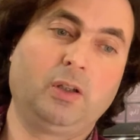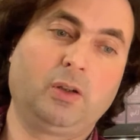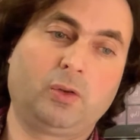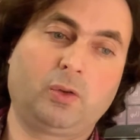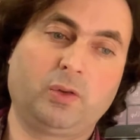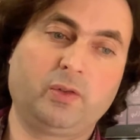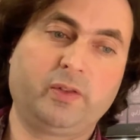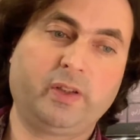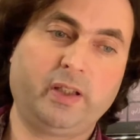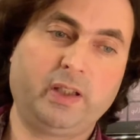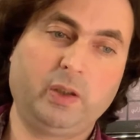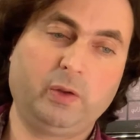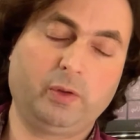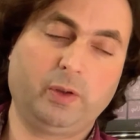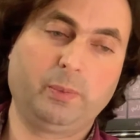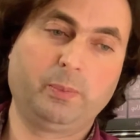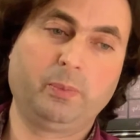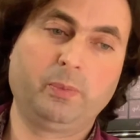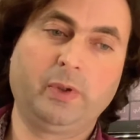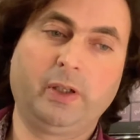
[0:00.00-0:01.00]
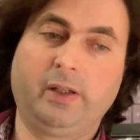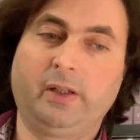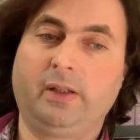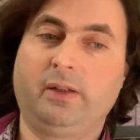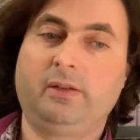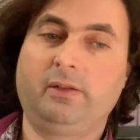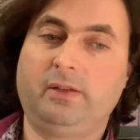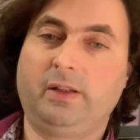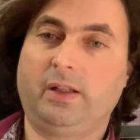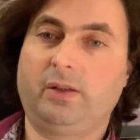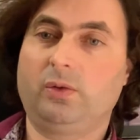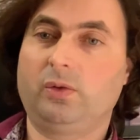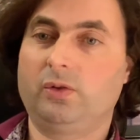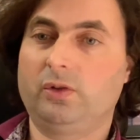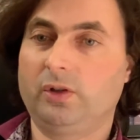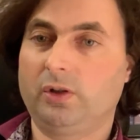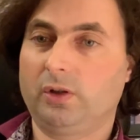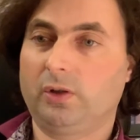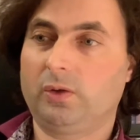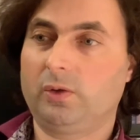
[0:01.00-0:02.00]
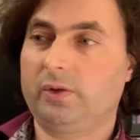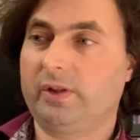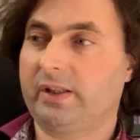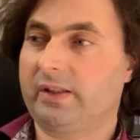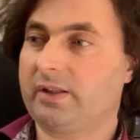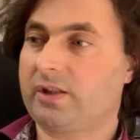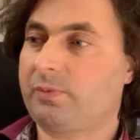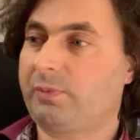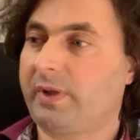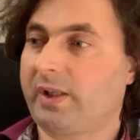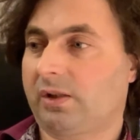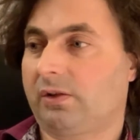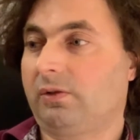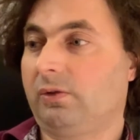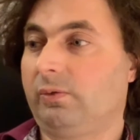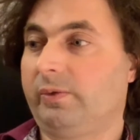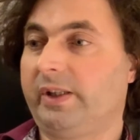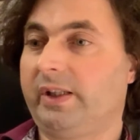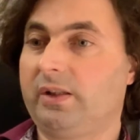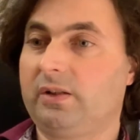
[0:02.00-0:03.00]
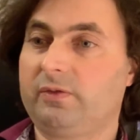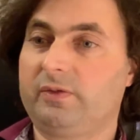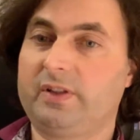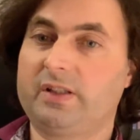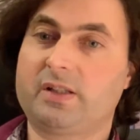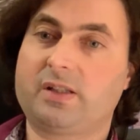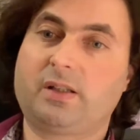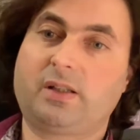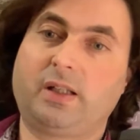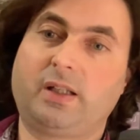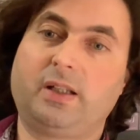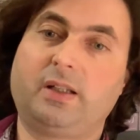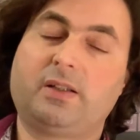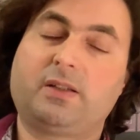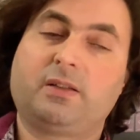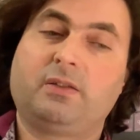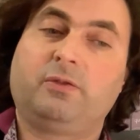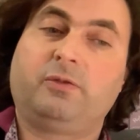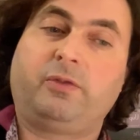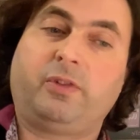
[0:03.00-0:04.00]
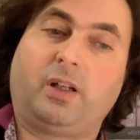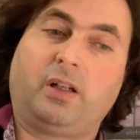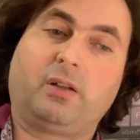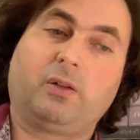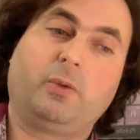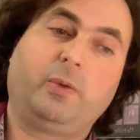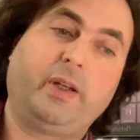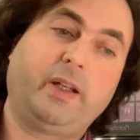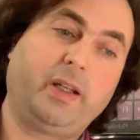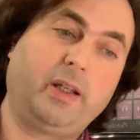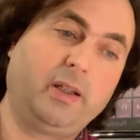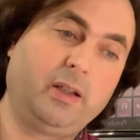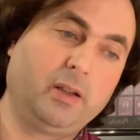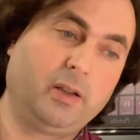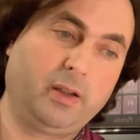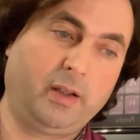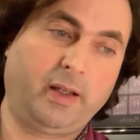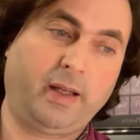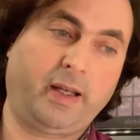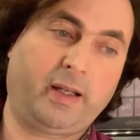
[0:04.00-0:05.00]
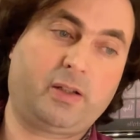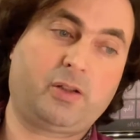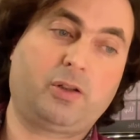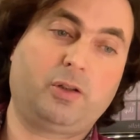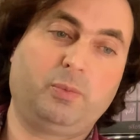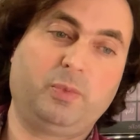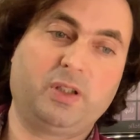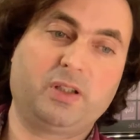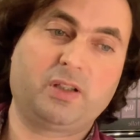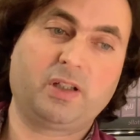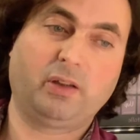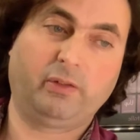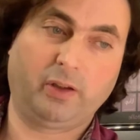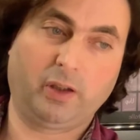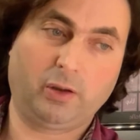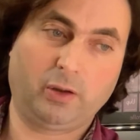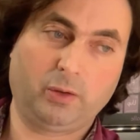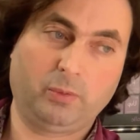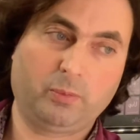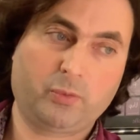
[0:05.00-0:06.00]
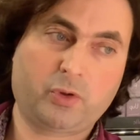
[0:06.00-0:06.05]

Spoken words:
continuum, then you know that the spectral weight of this state far away has to be zero,